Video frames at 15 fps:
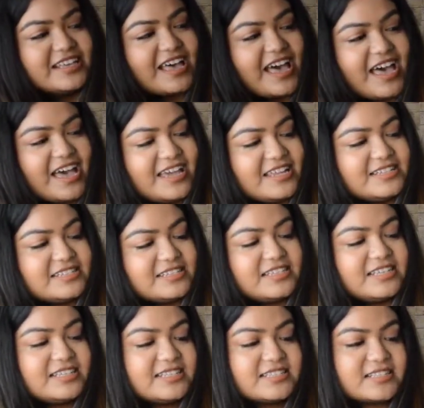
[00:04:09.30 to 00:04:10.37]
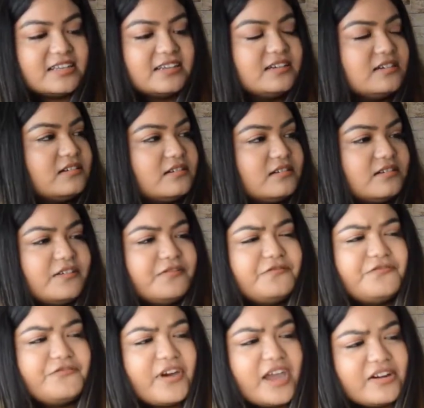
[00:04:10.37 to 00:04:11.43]
and it's a
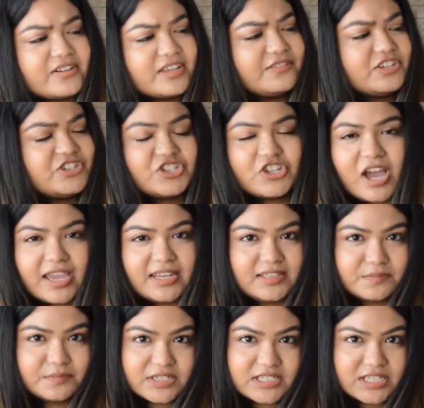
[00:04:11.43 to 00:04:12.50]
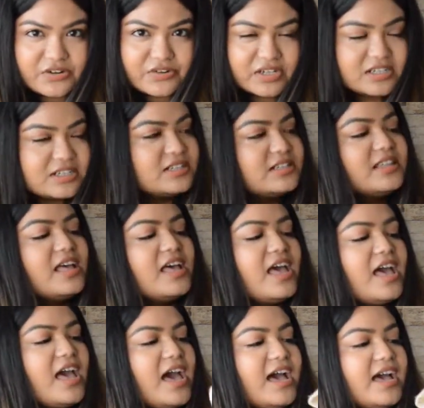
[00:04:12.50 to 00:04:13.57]
very shiny material
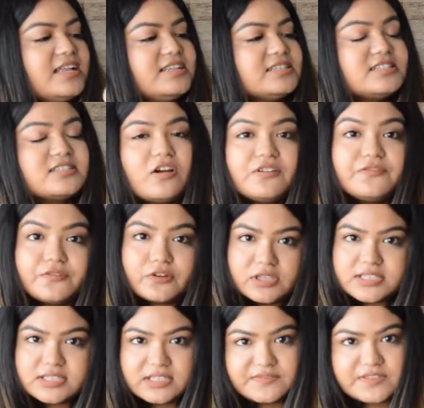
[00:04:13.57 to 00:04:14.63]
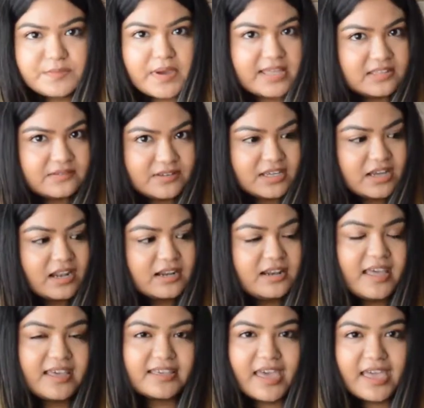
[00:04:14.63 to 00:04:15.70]
and it's not full sleeves by the way
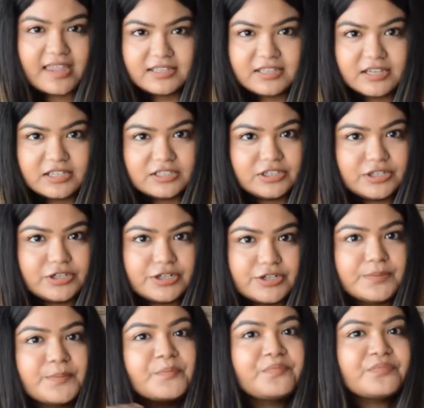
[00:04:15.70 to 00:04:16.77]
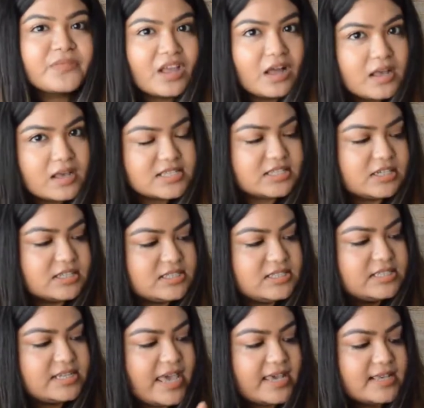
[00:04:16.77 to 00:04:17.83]
unlike any other
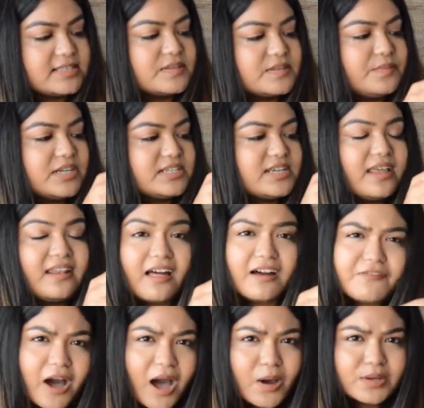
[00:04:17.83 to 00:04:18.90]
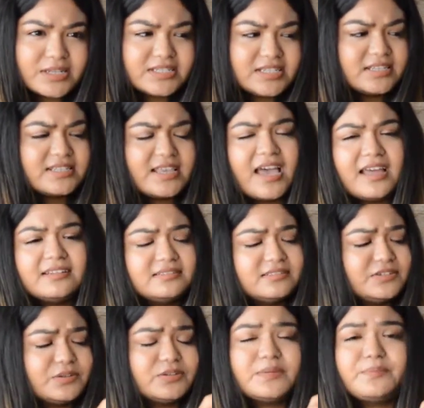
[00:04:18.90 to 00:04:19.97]
turtlenecks but I love how it is and
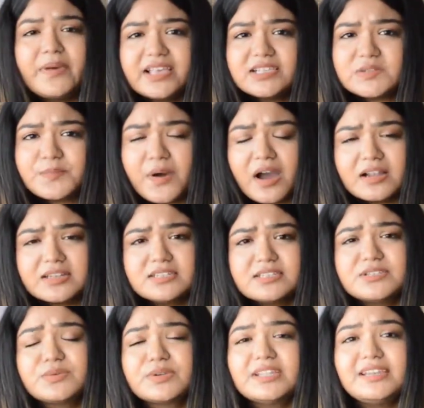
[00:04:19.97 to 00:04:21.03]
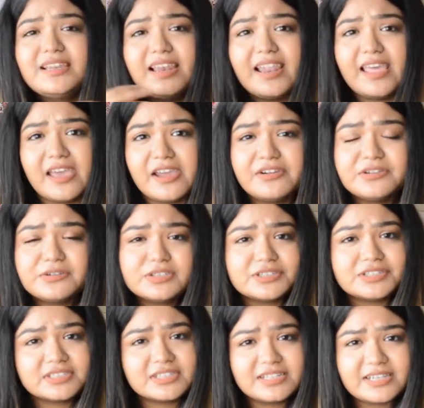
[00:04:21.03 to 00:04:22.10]
you know the best part is you can layer your
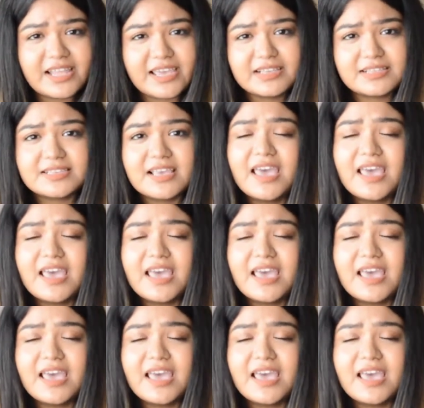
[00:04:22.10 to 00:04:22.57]
turtlenecks